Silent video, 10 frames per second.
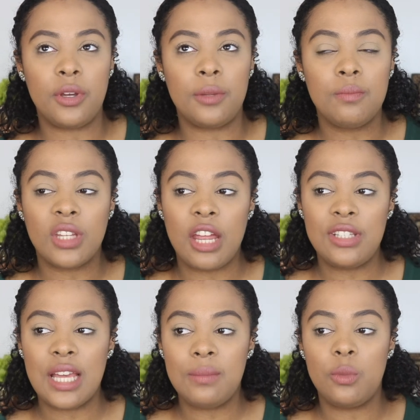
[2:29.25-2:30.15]
but
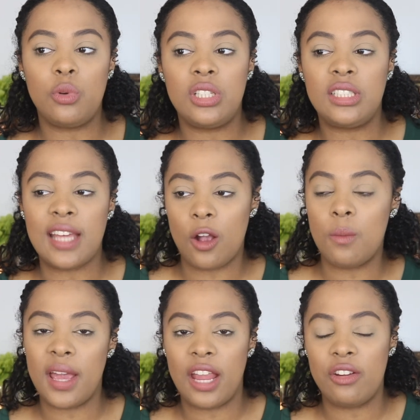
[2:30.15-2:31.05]
every time I will detangle
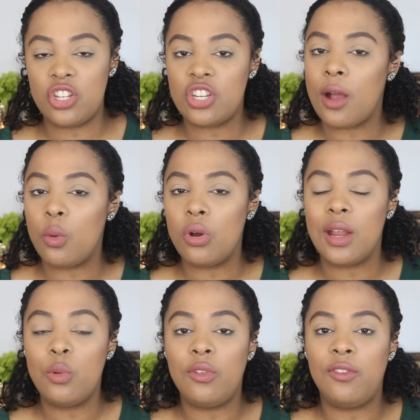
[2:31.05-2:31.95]
my hair in the shower,
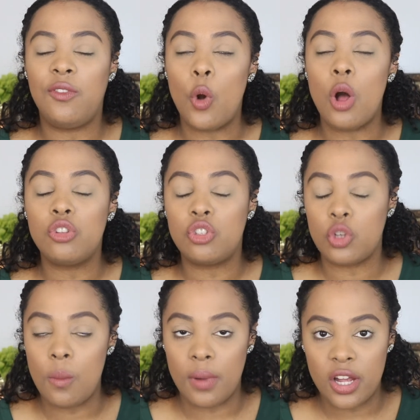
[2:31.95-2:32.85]
it will fall
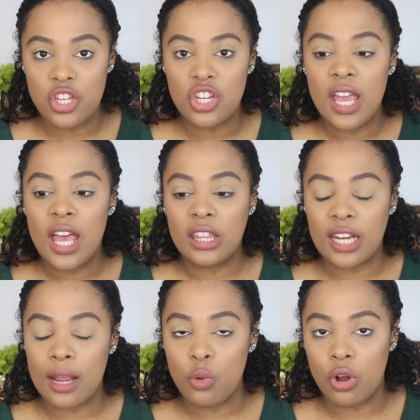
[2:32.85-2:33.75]
so much
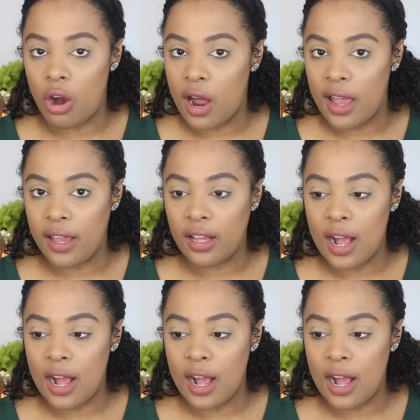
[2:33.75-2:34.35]
that I will cry.